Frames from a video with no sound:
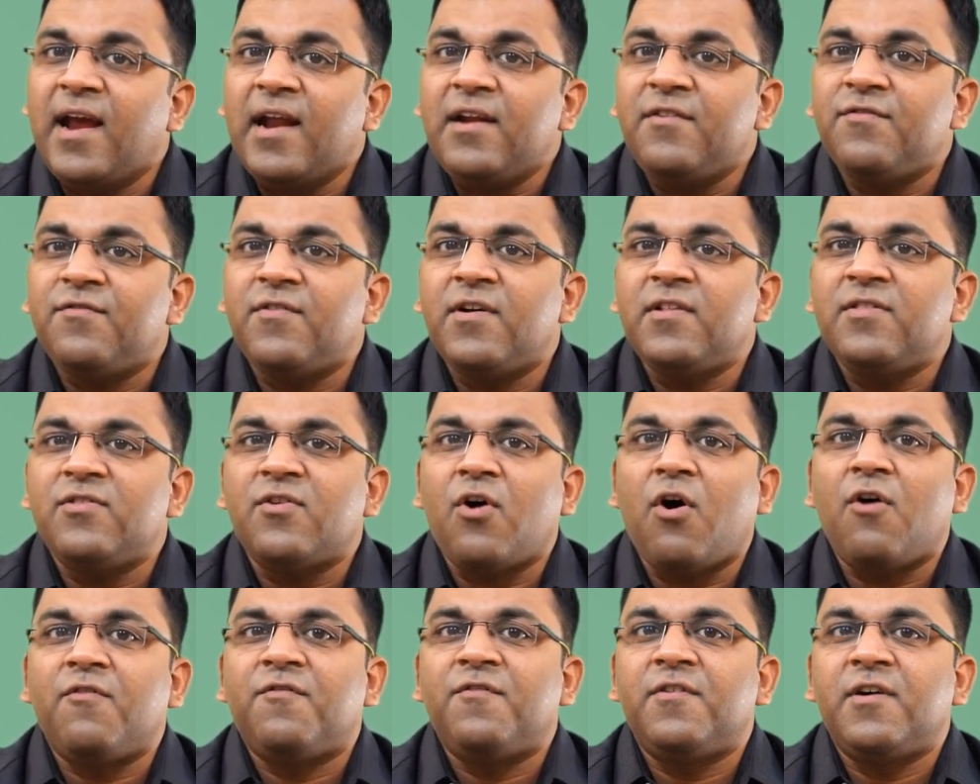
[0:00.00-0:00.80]
debt funds
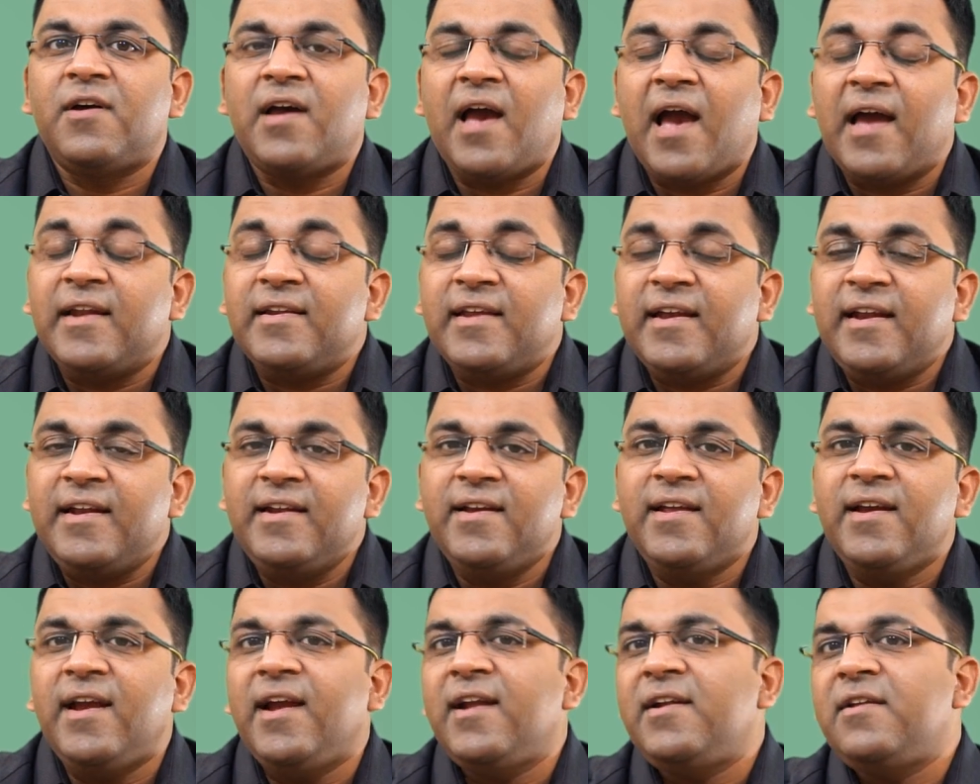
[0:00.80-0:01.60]
offer an
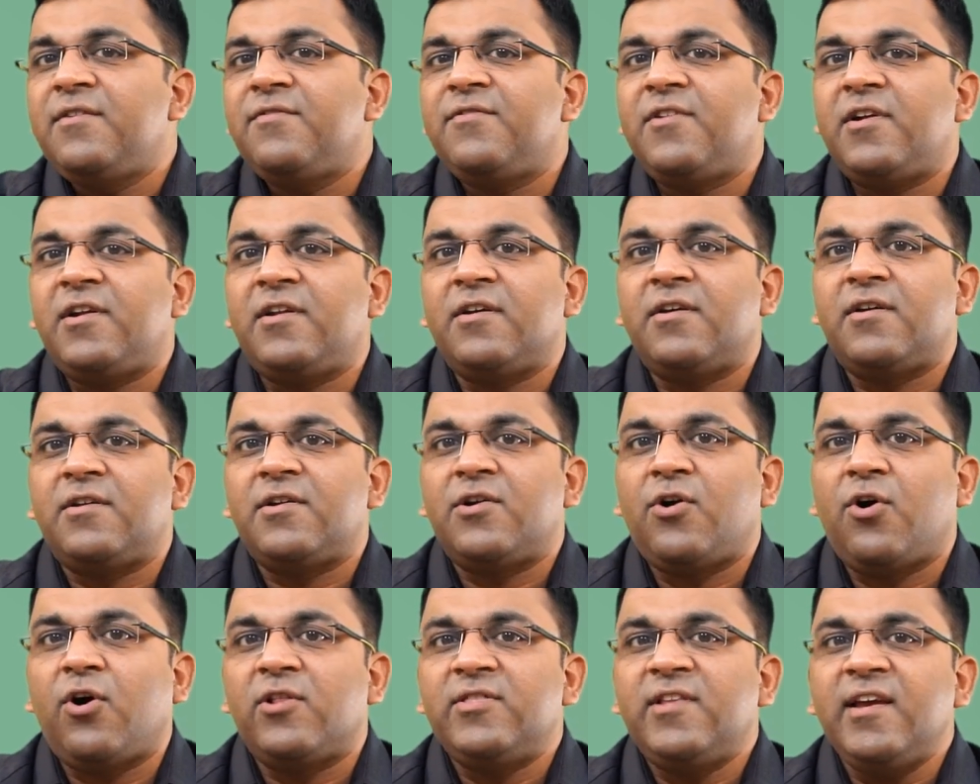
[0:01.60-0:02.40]
indicative
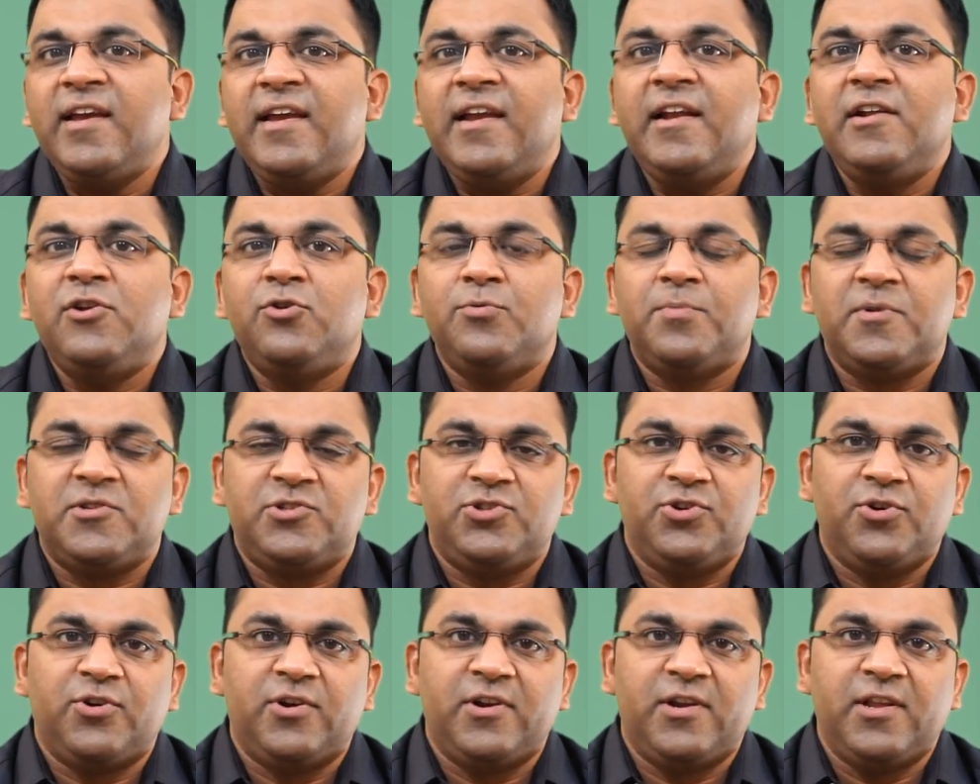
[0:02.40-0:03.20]
return called the yield to
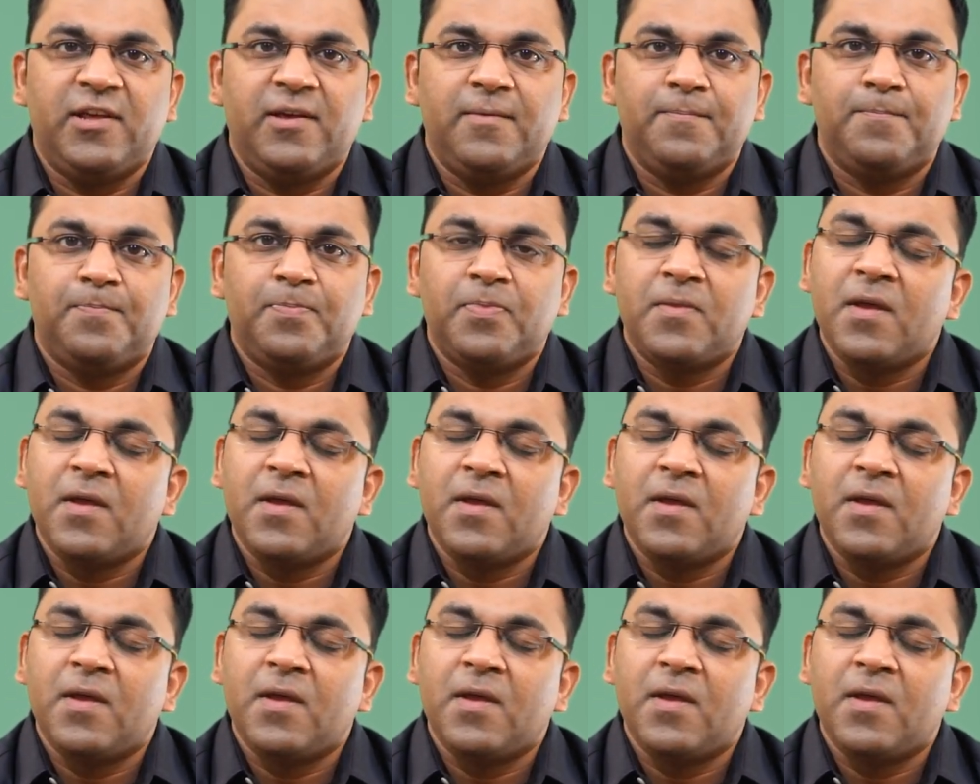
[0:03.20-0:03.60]
maturity.